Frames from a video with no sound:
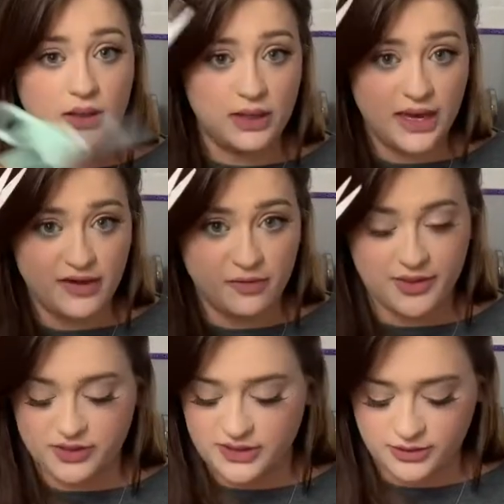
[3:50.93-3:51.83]
I have a pair
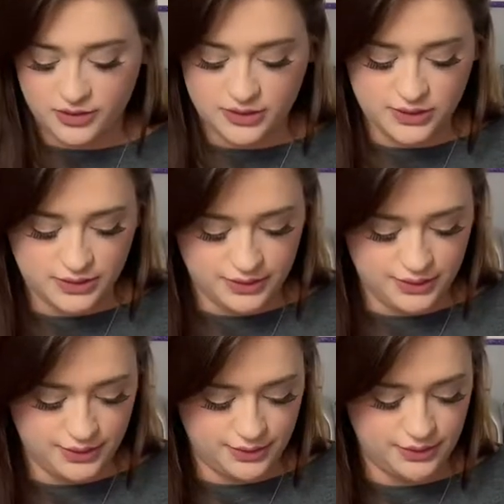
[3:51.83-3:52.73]
of scissors.
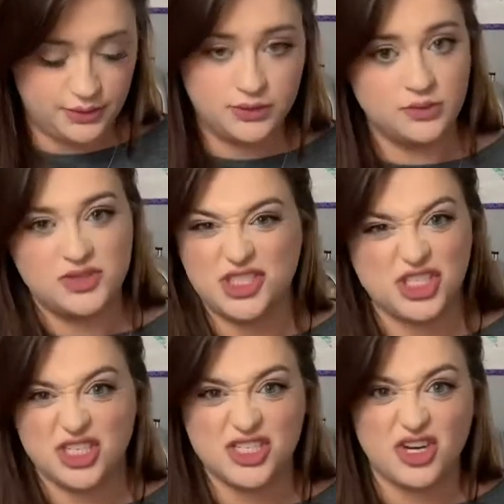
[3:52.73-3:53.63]
Just
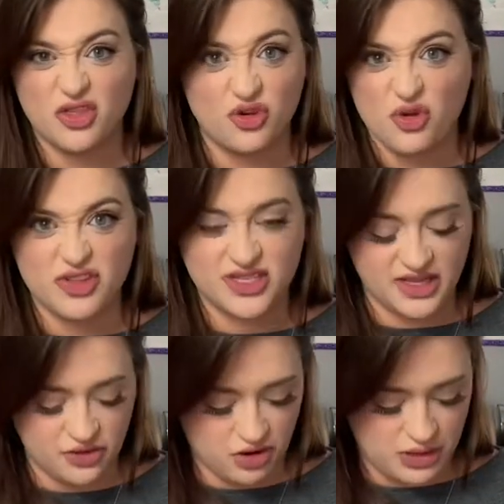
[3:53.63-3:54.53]
gonna start throwing things on
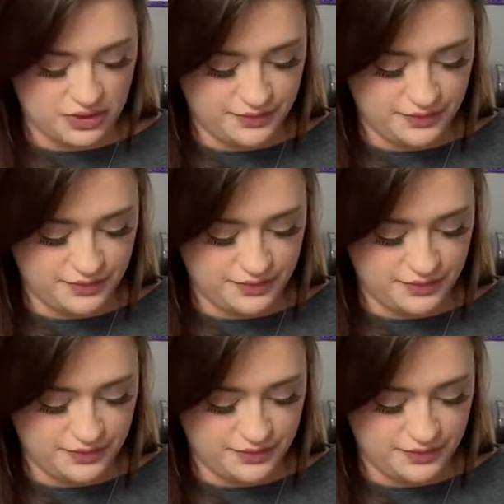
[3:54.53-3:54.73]
the ground.